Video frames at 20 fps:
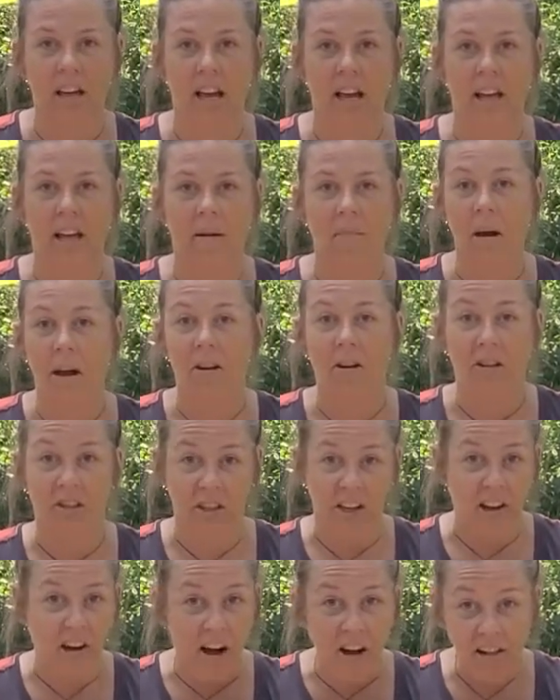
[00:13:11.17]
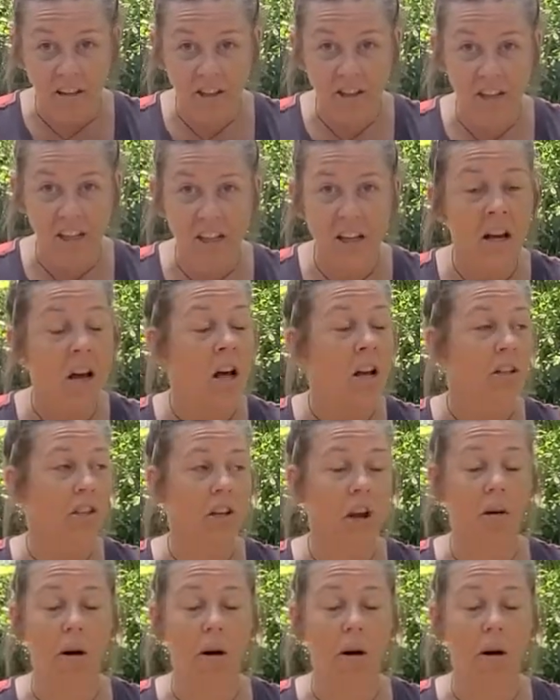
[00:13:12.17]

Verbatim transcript: and minor in psychology. So